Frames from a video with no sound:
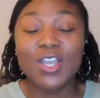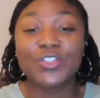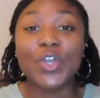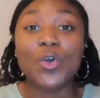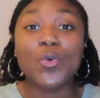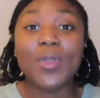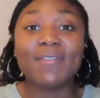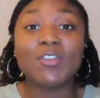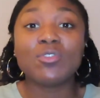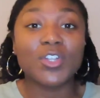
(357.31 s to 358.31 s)
So
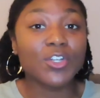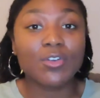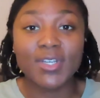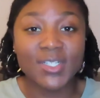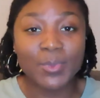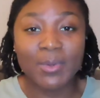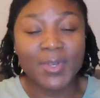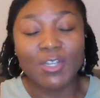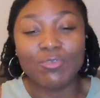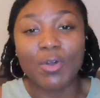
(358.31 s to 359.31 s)
if you know you're going somewhere
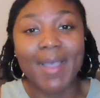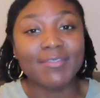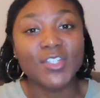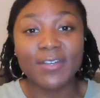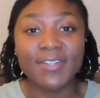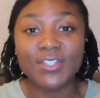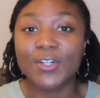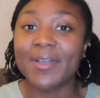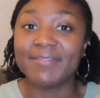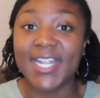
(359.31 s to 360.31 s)
where you don't have service or
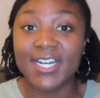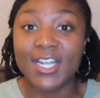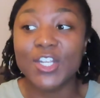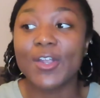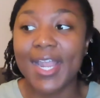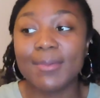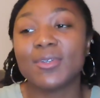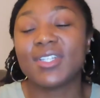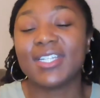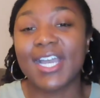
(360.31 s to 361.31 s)
don't have data, you're
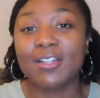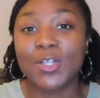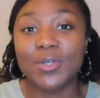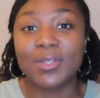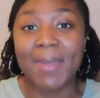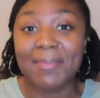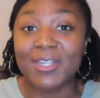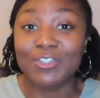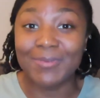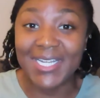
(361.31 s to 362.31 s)
able to download the map
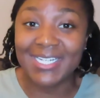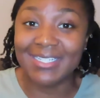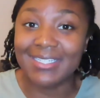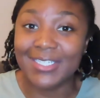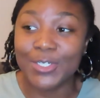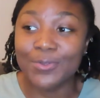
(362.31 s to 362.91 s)
that you need and still